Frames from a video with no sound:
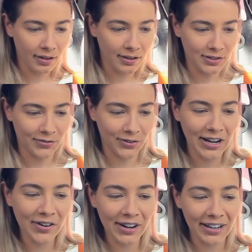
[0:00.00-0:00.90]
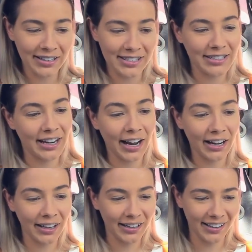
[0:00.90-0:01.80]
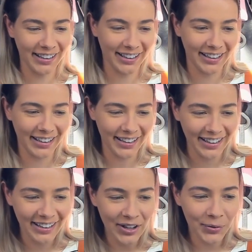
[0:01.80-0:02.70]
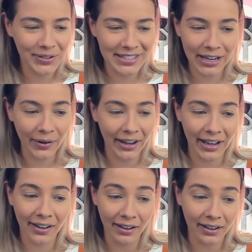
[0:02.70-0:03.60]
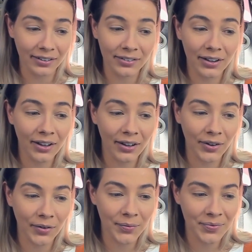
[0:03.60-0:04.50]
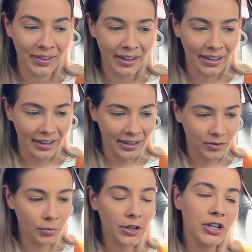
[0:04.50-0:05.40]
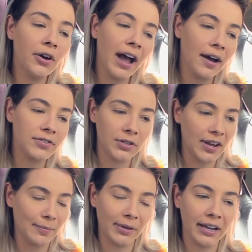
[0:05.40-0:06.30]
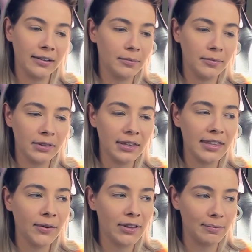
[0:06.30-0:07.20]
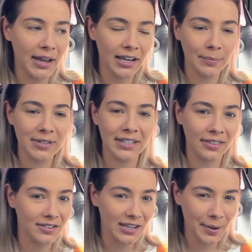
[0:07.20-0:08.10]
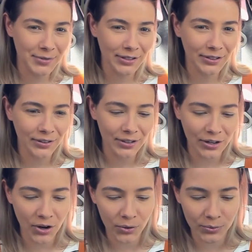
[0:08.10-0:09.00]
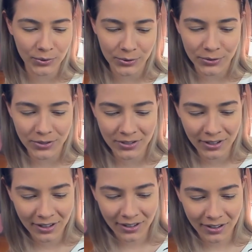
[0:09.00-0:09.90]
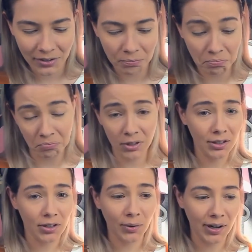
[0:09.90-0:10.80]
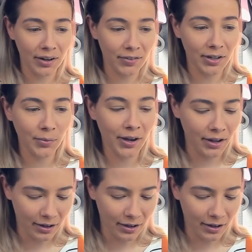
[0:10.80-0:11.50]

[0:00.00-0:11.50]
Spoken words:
It's free real estate. What's going out? I don't know. Well, you don't have to aim plant. The thing with makeup is that there's absolutely no rules. You can do whatever you want.